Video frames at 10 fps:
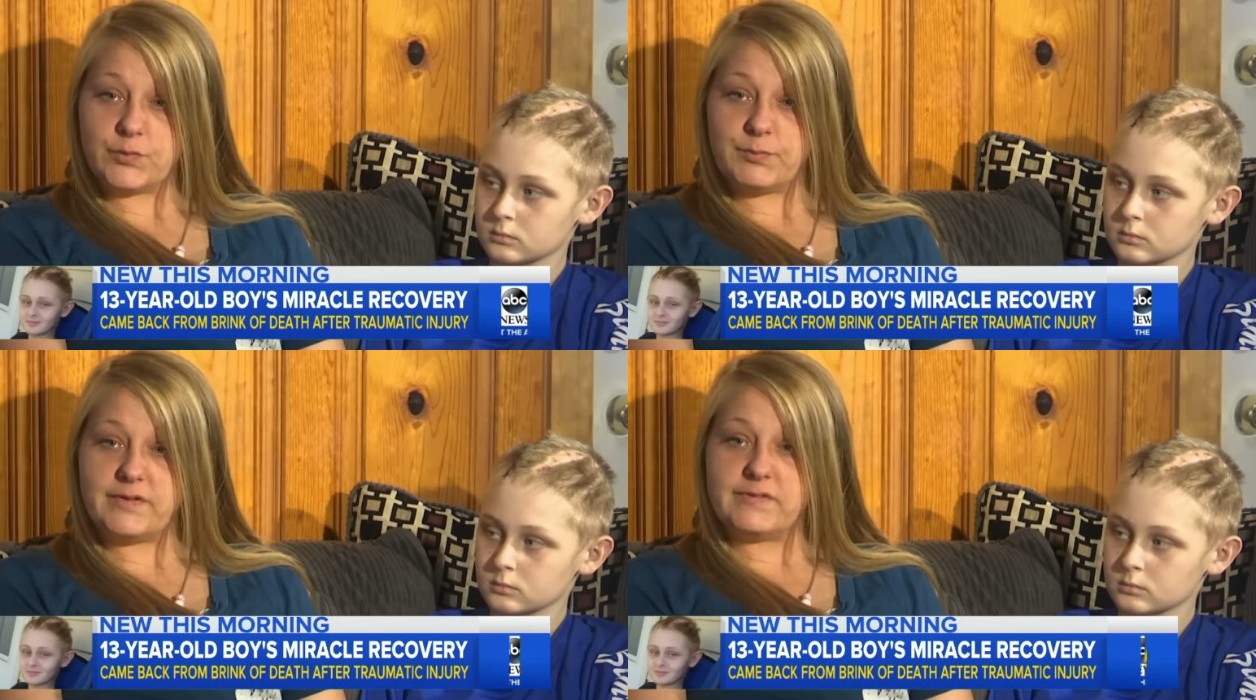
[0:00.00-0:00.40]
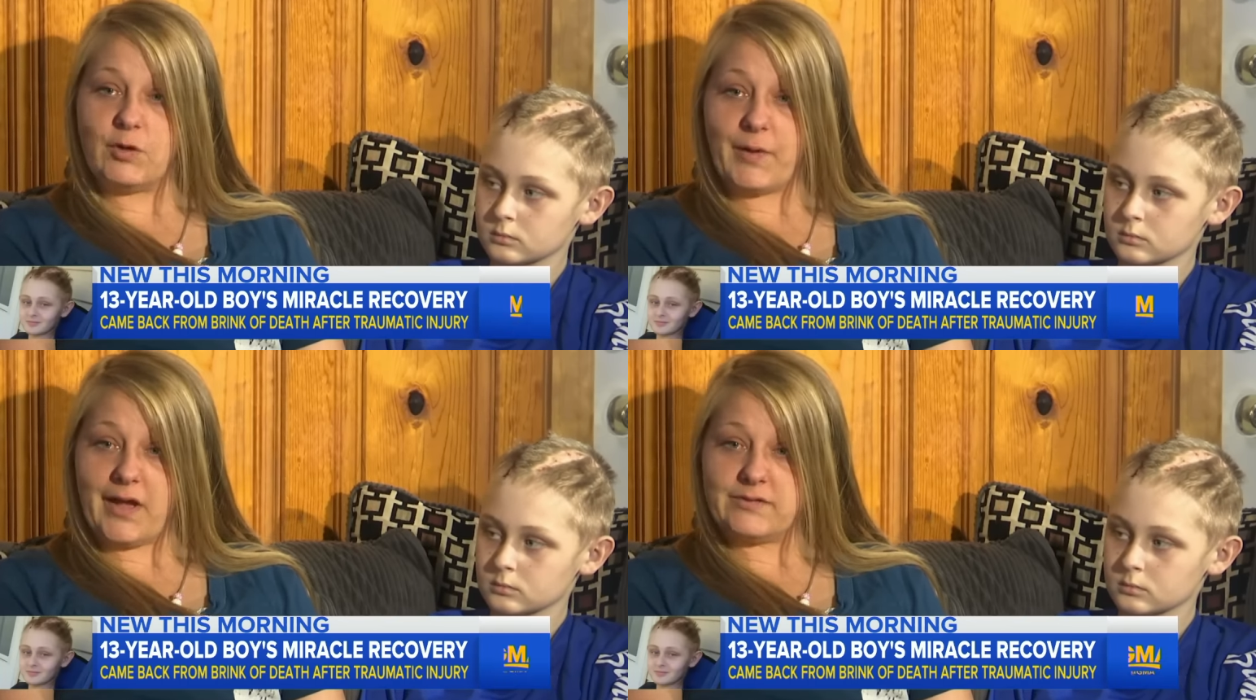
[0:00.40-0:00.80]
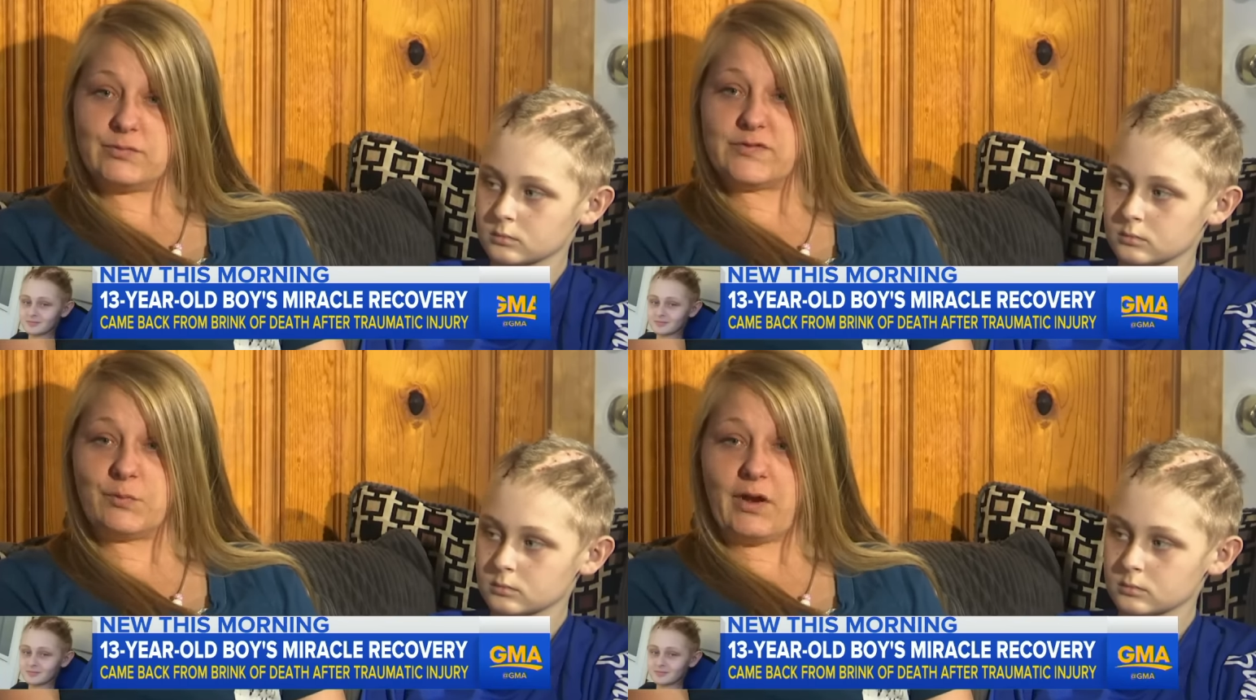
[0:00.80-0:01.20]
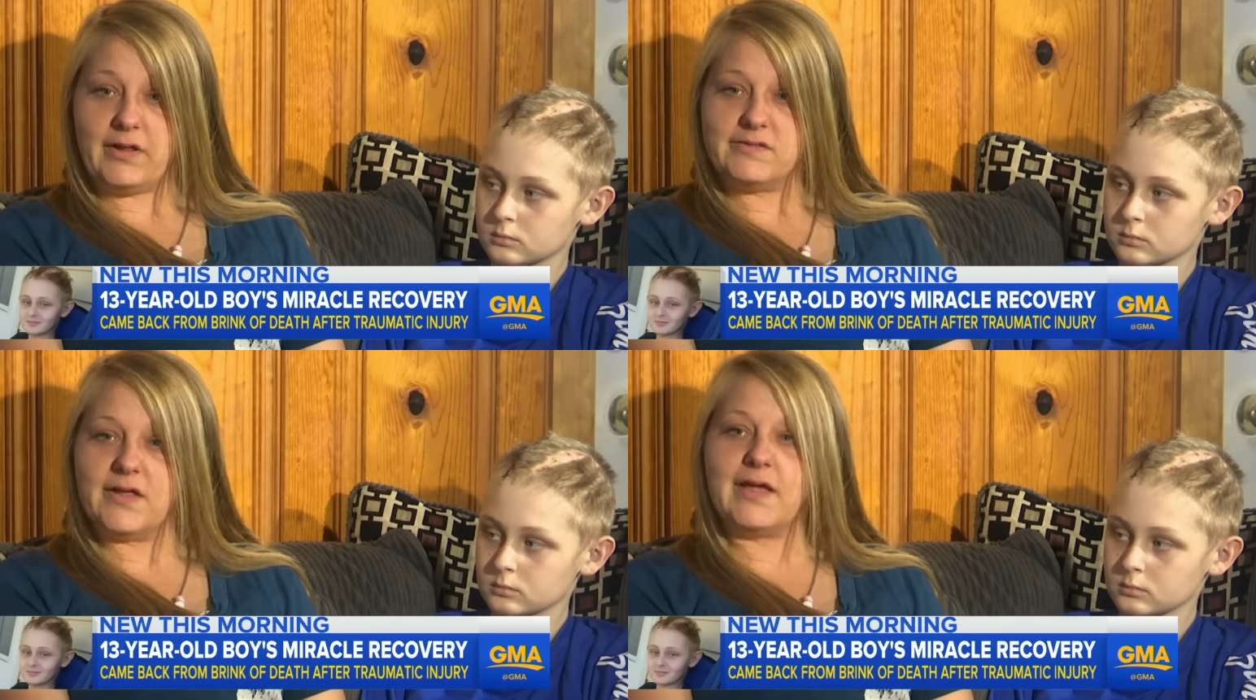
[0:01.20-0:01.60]
Speaker 1: would be so bad to his
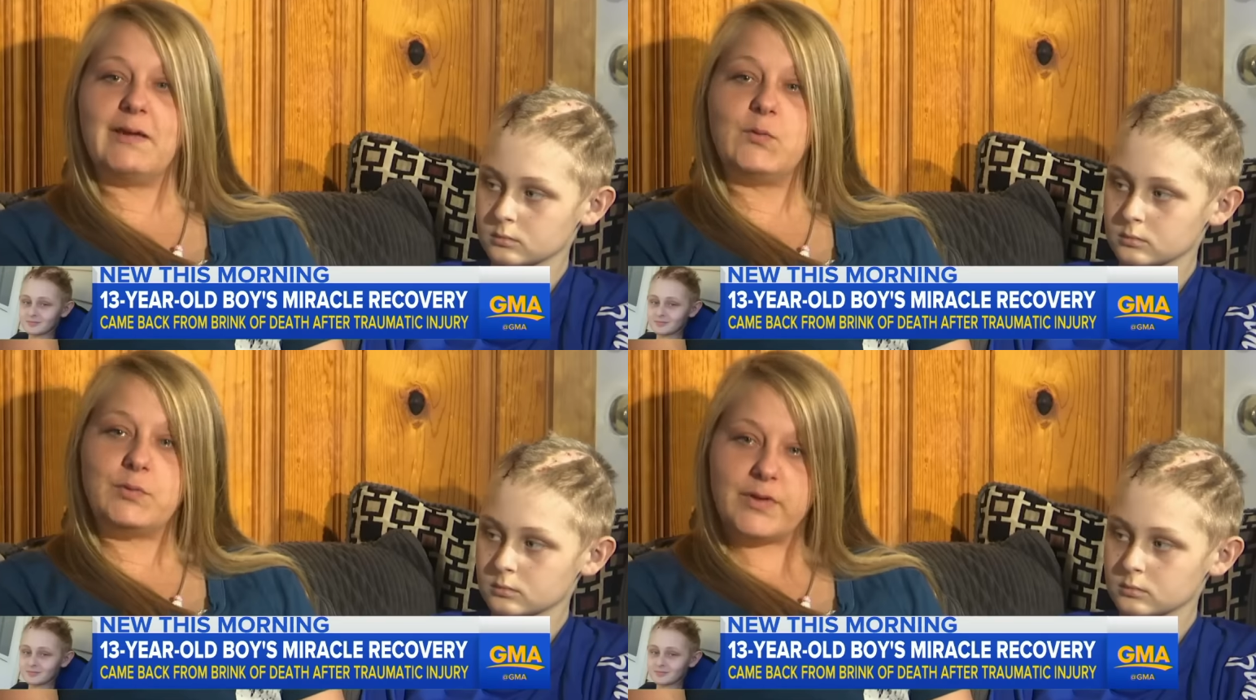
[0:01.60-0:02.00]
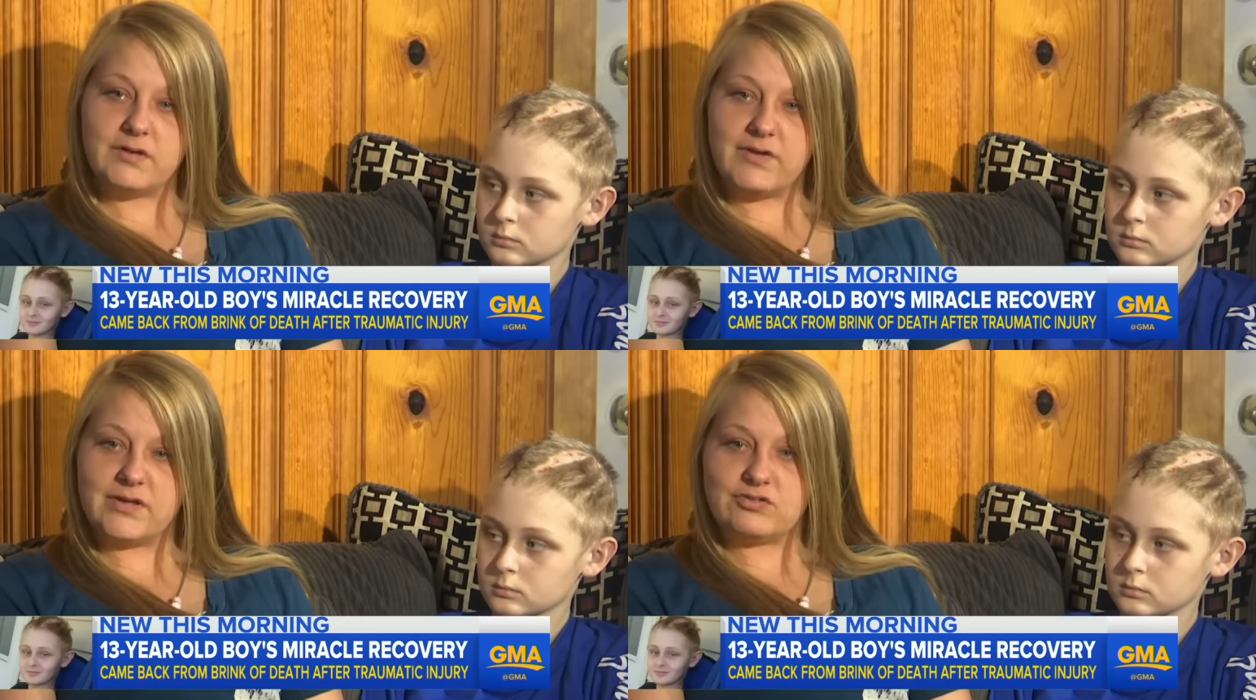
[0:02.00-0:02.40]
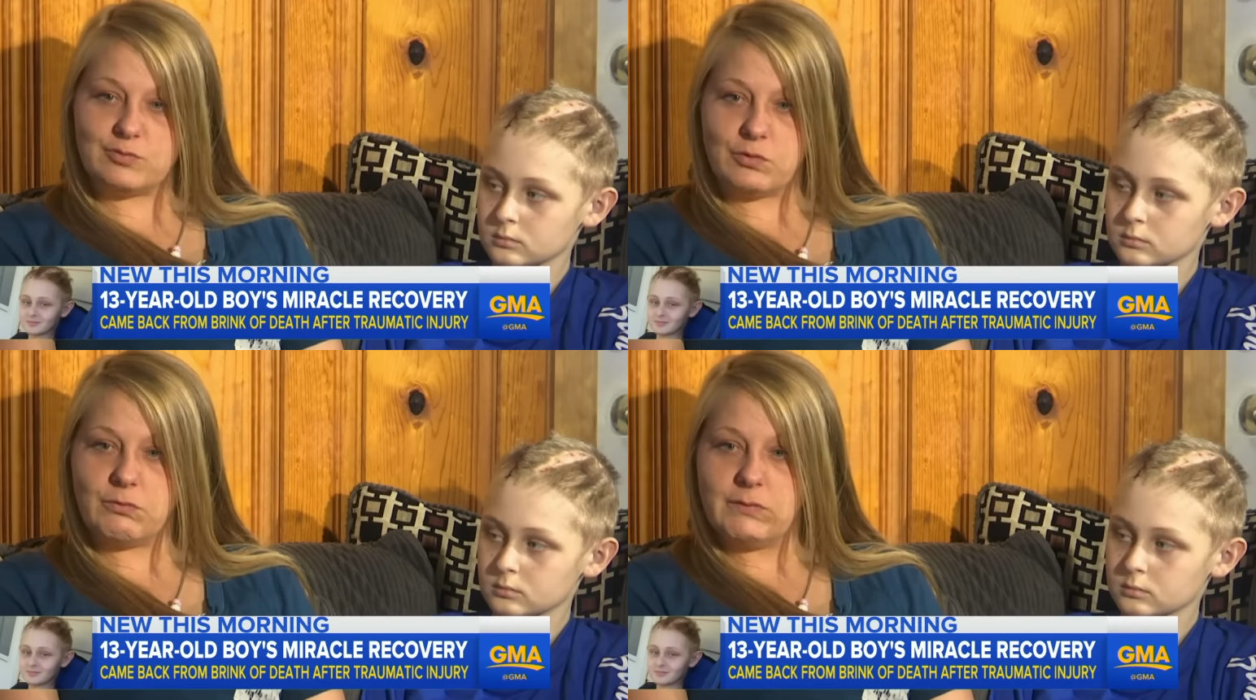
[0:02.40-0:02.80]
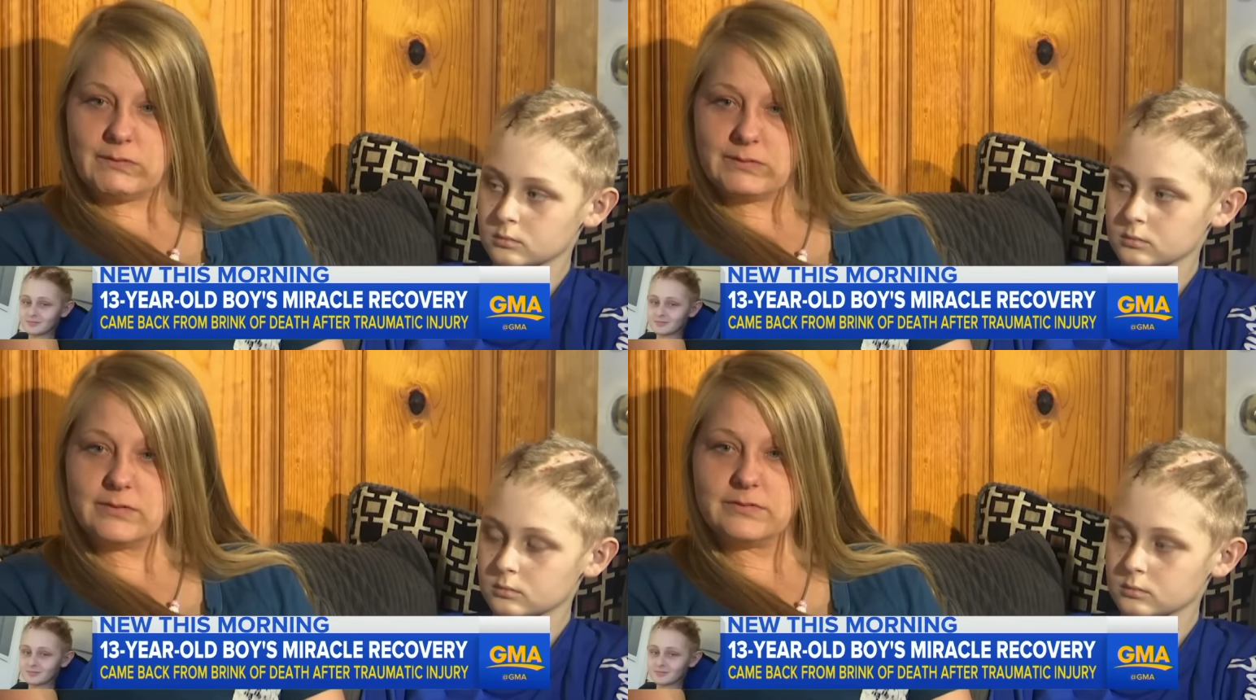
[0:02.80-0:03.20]
brain that he would be a vegetable,
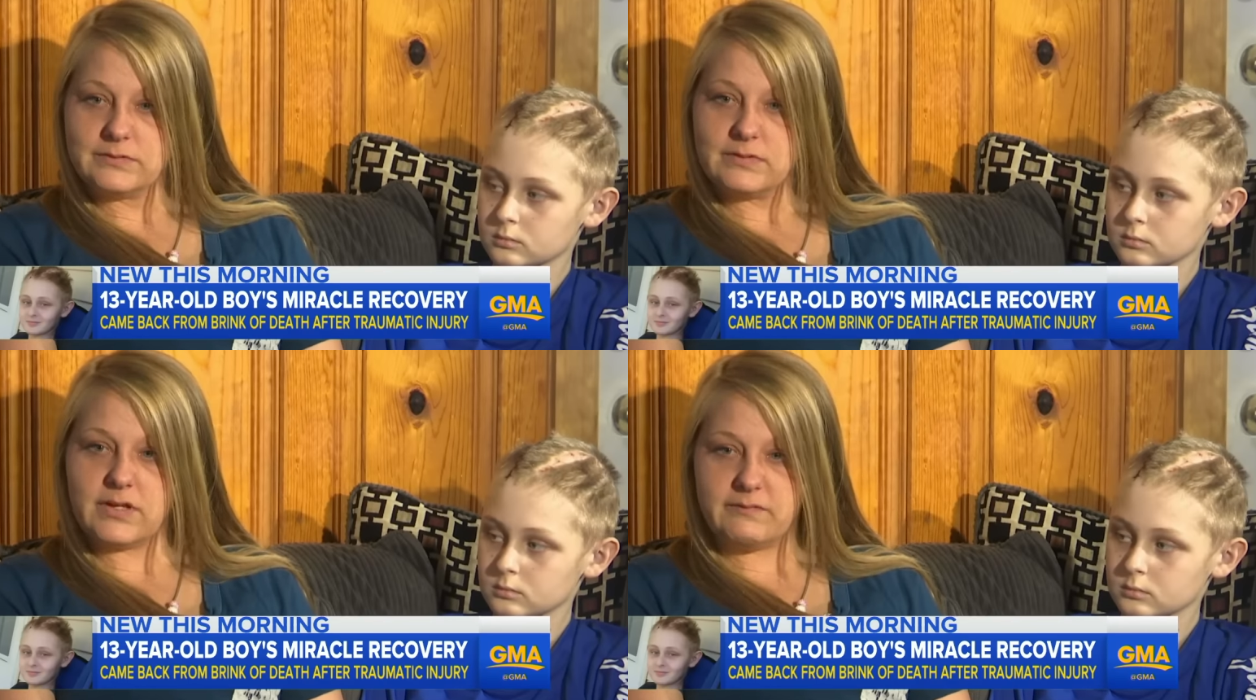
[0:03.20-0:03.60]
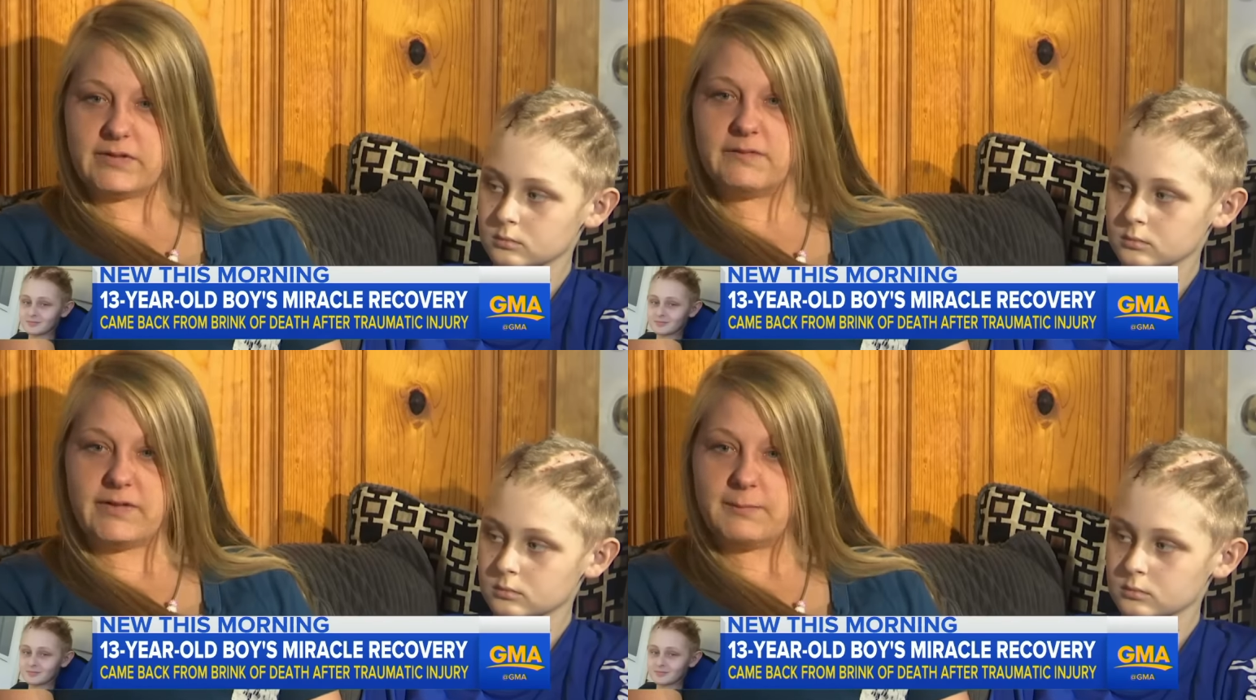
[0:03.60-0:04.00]
even if he